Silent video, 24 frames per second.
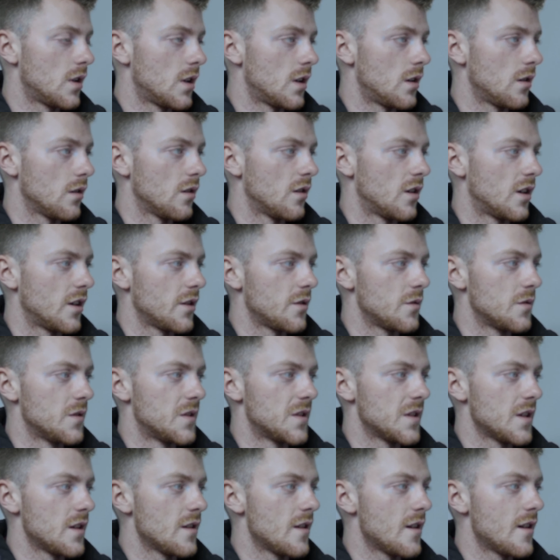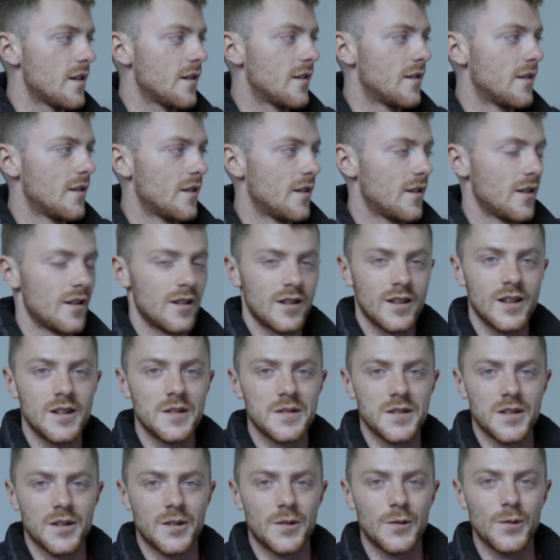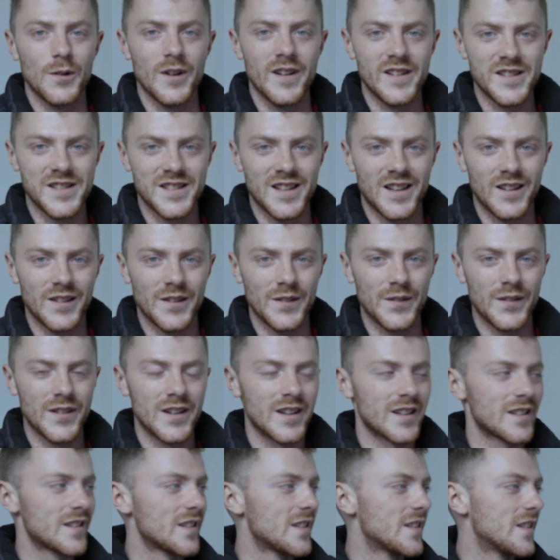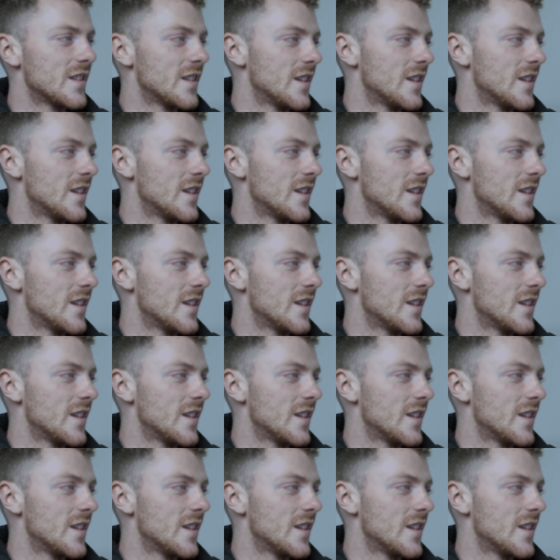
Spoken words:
I don't know how you would say that. That was a great sound effect.